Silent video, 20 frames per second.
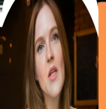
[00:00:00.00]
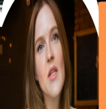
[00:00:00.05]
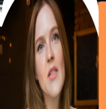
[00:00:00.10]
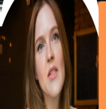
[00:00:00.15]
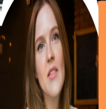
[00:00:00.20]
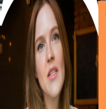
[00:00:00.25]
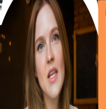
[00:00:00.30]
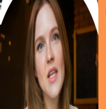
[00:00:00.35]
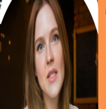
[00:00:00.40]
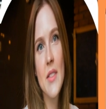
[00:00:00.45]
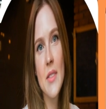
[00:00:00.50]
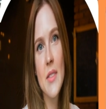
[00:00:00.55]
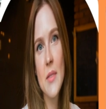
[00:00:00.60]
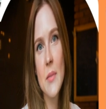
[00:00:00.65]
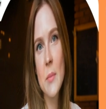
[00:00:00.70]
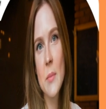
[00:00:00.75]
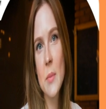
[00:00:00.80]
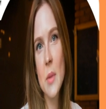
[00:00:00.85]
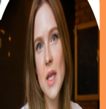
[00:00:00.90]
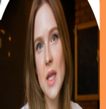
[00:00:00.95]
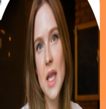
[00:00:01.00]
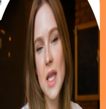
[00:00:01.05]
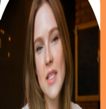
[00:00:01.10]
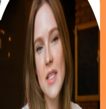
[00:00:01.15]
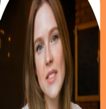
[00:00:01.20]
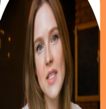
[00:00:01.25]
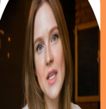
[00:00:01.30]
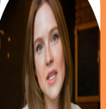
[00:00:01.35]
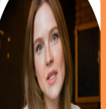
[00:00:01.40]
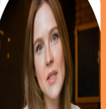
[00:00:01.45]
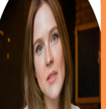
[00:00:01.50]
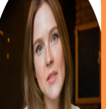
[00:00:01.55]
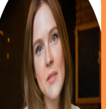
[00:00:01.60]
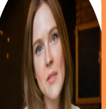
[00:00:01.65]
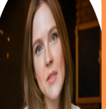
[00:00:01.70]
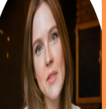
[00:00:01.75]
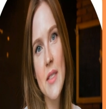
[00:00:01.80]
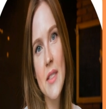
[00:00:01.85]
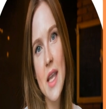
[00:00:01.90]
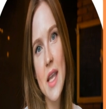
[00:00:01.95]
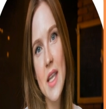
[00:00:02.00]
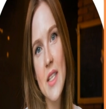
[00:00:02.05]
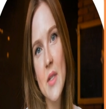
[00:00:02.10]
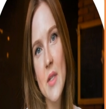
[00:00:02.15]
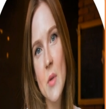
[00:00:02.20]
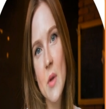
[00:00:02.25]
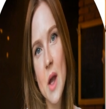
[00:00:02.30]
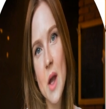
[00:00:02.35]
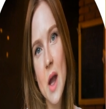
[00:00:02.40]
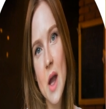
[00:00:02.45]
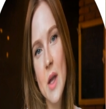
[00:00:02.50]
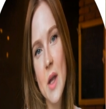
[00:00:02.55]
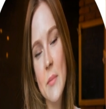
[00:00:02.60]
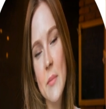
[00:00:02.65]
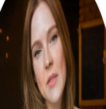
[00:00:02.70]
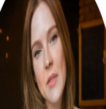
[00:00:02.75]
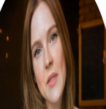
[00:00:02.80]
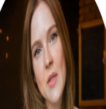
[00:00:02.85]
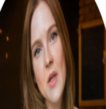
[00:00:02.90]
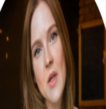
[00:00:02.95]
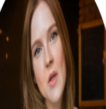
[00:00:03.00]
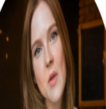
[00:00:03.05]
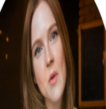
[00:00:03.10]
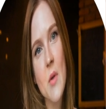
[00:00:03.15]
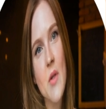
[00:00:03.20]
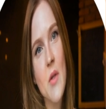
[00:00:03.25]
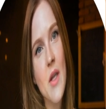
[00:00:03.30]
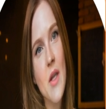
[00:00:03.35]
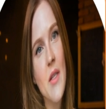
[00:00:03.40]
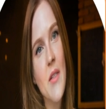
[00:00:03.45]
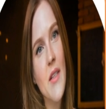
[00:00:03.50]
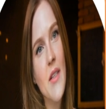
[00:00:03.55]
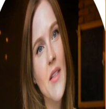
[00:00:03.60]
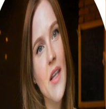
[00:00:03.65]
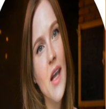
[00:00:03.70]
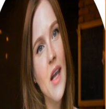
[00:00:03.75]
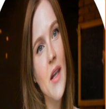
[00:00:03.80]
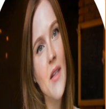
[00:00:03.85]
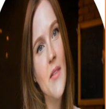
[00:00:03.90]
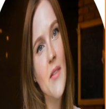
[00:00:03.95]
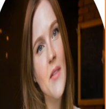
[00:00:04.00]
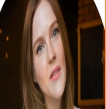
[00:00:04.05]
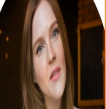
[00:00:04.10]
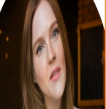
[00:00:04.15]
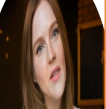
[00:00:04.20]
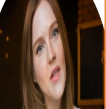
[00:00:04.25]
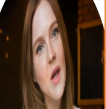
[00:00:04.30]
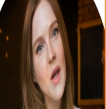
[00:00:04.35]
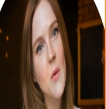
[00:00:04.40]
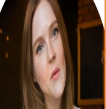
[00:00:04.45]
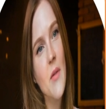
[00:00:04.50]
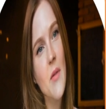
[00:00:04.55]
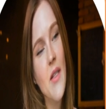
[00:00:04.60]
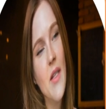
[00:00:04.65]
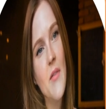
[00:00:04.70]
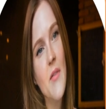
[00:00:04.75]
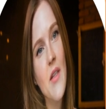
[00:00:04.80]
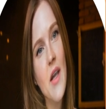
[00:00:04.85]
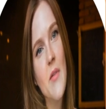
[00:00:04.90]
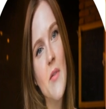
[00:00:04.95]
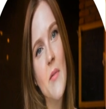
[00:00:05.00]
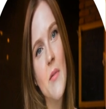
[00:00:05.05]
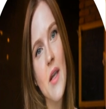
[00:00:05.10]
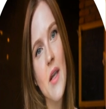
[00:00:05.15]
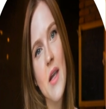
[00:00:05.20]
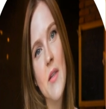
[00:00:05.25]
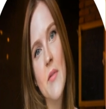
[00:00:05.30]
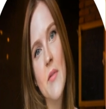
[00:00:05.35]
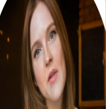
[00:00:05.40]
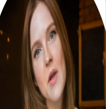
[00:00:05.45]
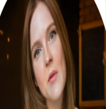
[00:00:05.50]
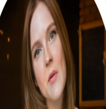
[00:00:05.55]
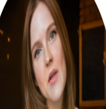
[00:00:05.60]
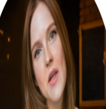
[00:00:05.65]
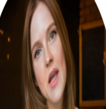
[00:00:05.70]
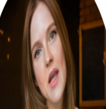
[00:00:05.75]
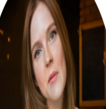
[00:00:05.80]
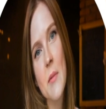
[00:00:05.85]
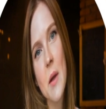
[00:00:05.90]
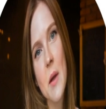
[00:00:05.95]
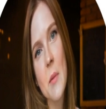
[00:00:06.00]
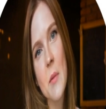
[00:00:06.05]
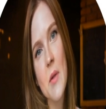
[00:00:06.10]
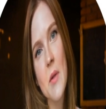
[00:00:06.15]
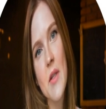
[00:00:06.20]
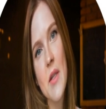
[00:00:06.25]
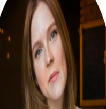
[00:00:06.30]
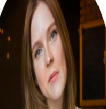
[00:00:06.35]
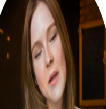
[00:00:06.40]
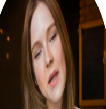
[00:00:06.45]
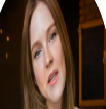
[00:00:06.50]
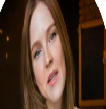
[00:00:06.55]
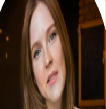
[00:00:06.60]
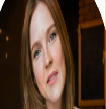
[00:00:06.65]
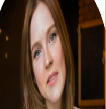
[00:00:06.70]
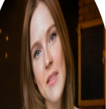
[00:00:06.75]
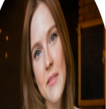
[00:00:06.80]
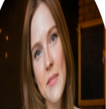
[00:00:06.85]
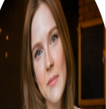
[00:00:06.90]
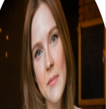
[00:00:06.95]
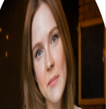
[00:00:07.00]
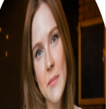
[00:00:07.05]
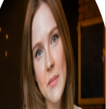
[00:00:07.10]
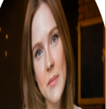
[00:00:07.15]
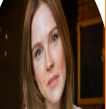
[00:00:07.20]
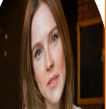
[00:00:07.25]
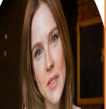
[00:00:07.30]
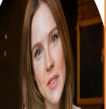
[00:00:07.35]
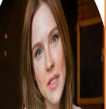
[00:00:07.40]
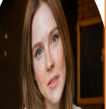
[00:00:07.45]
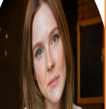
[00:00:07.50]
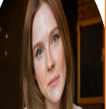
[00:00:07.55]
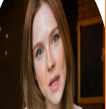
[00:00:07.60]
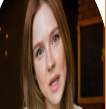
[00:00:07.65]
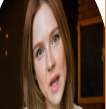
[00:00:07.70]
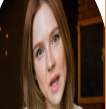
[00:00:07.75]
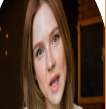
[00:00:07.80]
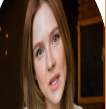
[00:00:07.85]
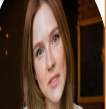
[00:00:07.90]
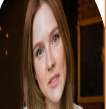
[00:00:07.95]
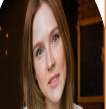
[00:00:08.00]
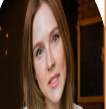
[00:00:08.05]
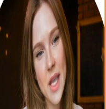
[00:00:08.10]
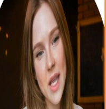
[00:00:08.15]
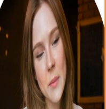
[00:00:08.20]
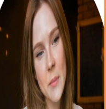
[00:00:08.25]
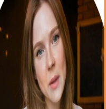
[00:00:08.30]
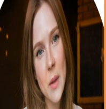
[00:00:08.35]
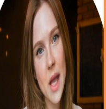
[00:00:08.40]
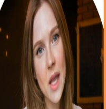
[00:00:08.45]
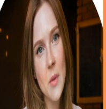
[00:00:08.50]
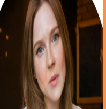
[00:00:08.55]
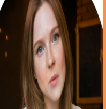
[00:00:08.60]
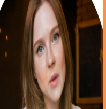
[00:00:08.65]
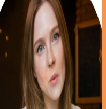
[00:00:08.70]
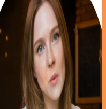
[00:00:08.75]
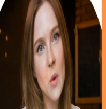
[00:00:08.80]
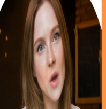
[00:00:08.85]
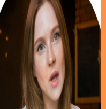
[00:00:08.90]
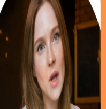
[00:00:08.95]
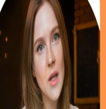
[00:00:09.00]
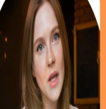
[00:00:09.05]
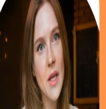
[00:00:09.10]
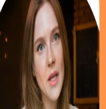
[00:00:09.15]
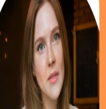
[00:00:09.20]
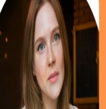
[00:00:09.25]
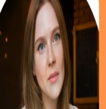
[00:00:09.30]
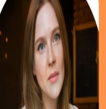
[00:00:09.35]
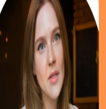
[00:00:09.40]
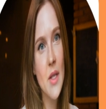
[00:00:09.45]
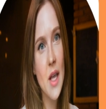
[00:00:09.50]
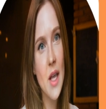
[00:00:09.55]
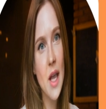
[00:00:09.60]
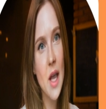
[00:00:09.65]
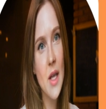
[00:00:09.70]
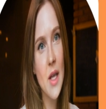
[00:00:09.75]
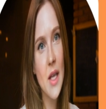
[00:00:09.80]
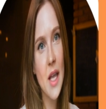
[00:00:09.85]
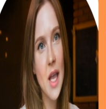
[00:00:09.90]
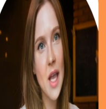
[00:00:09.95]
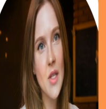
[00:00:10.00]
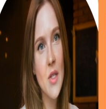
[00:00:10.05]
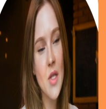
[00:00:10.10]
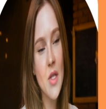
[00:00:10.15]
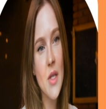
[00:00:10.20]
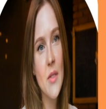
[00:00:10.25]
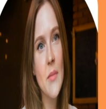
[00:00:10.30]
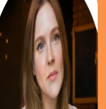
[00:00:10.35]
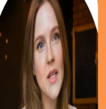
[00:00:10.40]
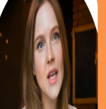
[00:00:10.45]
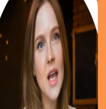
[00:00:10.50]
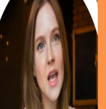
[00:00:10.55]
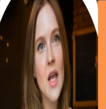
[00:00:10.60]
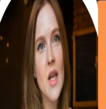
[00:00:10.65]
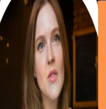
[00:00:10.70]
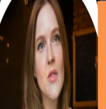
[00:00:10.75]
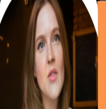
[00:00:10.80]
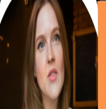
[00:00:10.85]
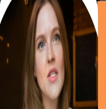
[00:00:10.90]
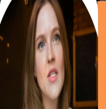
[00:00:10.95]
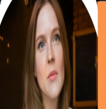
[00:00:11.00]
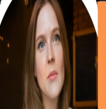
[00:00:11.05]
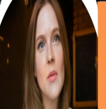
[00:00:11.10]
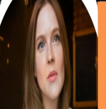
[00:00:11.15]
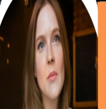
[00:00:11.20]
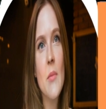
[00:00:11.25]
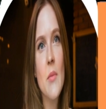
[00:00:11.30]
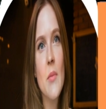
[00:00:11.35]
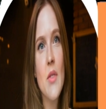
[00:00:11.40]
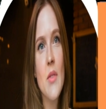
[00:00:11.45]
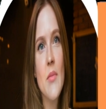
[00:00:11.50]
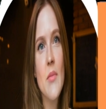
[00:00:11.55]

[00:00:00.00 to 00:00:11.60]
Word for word: TEN frequently is grouped with Stevens-Johnson syndrome as erythema multiforme major. There are, however, clinical and histologic features that suggest that